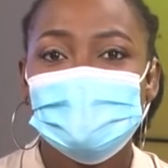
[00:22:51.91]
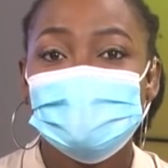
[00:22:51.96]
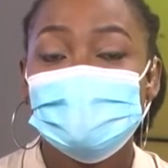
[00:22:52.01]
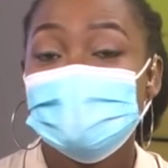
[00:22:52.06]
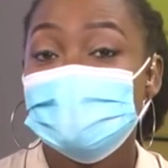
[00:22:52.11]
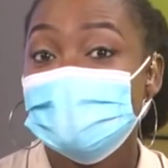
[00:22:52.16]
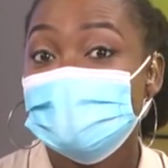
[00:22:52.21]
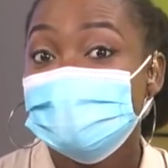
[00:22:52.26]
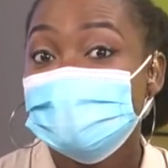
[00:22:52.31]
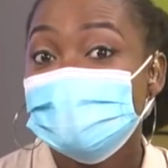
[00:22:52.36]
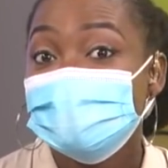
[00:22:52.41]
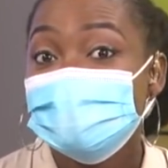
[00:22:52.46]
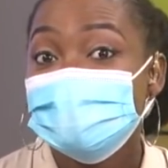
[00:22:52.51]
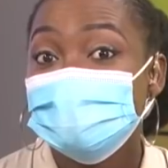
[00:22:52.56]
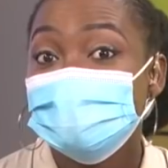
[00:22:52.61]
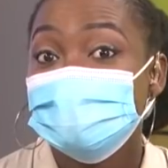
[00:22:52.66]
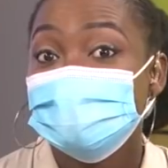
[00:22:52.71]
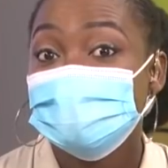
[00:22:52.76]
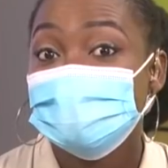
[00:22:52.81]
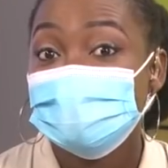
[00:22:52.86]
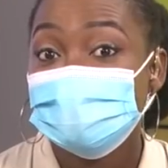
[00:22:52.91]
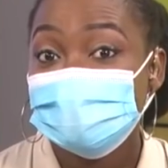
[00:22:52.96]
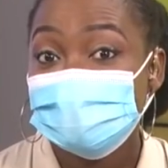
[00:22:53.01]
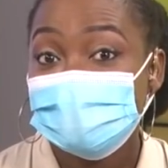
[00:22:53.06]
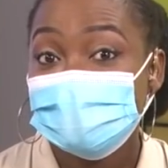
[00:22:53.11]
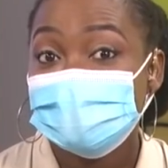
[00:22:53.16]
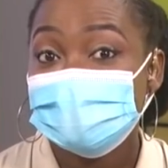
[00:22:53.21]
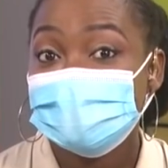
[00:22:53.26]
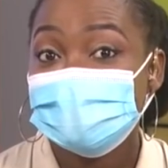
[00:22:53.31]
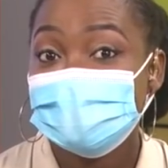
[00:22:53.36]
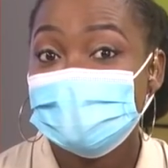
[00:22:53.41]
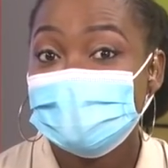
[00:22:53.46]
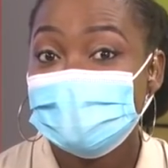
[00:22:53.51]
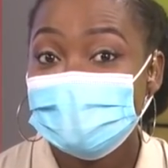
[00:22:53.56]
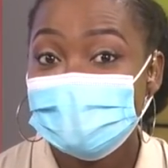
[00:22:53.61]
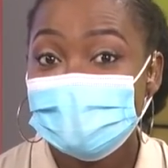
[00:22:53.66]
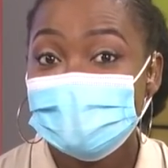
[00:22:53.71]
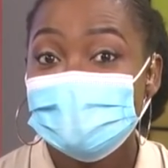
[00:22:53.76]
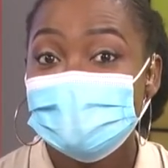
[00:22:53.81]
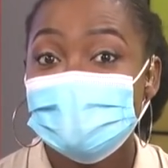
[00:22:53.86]
The young and energetic
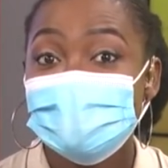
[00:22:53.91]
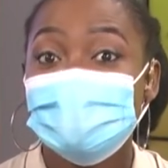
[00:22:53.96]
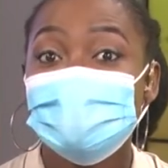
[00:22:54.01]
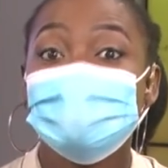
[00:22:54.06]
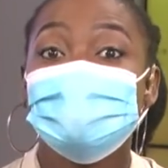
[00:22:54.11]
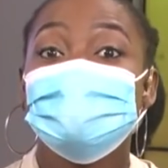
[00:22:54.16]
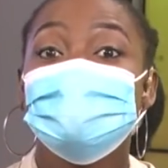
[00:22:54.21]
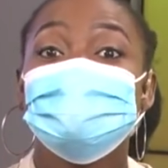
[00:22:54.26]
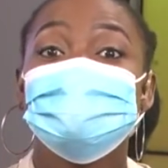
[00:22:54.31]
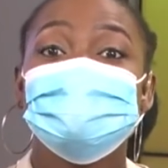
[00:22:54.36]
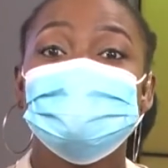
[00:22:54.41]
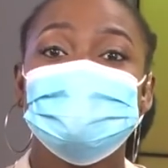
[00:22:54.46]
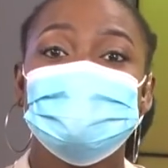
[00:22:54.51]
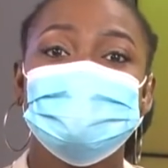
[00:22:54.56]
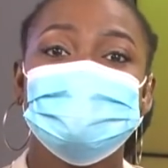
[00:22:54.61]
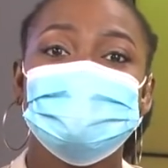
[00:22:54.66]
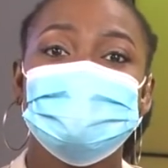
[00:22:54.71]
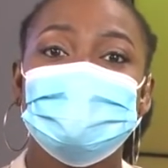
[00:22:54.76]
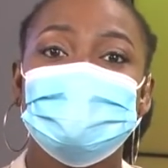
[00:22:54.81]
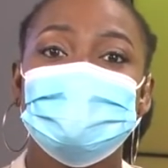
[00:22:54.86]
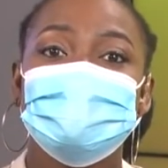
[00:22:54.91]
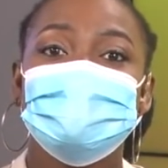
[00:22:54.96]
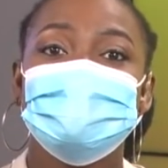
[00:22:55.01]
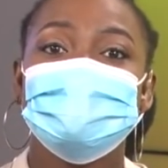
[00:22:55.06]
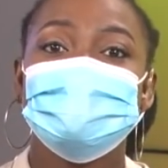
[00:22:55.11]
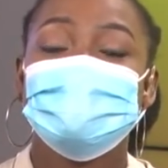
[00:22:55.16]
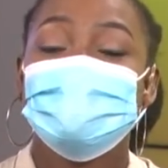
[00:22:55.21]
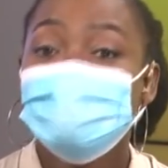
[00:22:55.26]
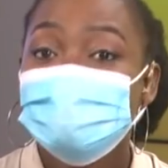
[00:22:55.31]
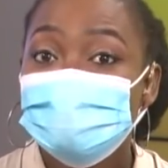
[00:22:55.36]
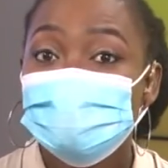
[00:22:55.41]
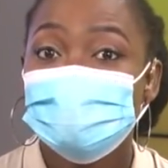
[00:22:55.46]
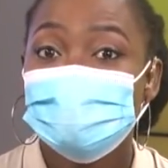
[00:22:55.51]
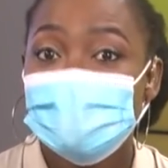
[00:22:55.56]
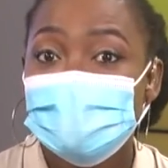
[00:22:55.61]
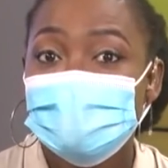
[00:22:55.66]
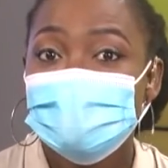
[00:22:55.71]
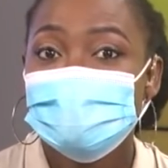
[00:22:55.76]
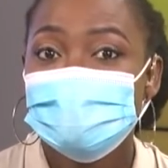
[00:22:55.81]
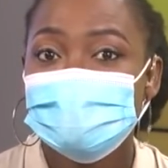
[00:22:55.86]
Ghanaian athlete set a games
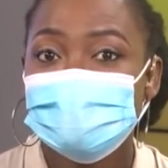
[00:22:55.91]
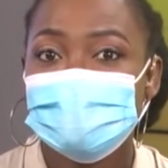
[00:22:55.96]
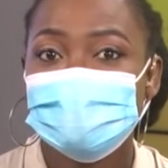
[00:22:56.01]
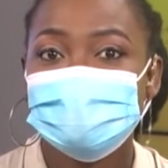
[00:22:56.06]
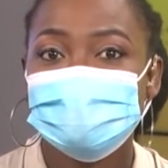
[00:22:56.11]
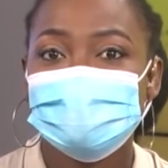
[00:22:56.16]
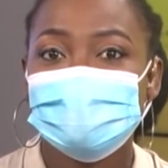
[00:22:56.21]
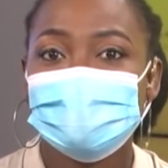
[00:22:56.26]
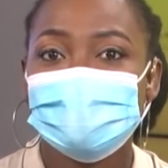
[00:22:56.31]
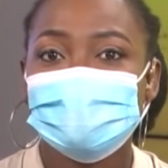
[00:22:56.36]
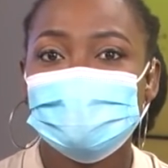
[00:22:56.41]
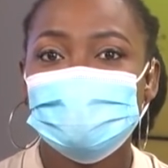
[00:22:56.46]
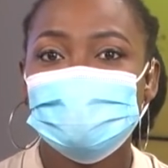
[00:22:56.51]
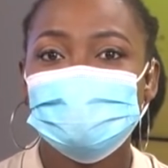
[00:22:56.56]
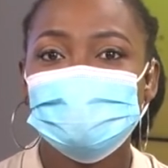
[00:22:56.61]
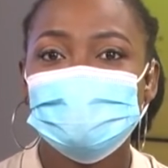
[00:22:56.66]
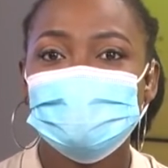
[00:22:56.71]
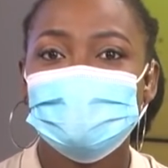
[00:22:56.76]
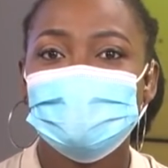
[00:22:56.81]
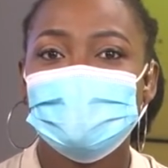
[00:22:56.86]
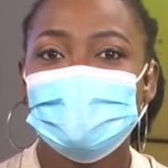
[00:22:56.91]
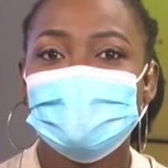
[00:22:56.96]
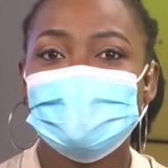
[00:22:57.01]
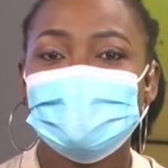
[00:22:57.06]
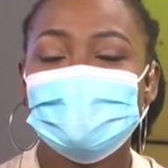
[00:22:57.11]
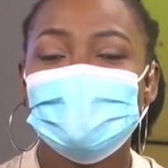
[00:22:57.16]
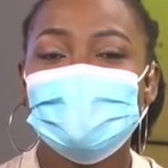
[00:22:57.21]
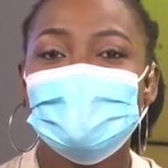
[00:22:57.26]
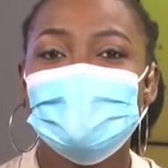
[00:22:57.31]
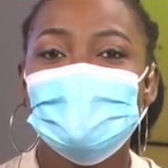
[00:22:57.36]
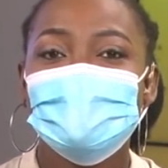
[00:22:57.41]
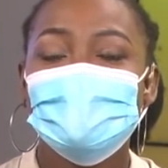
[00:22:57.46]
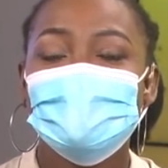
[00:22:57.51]
record and denied host Jamaica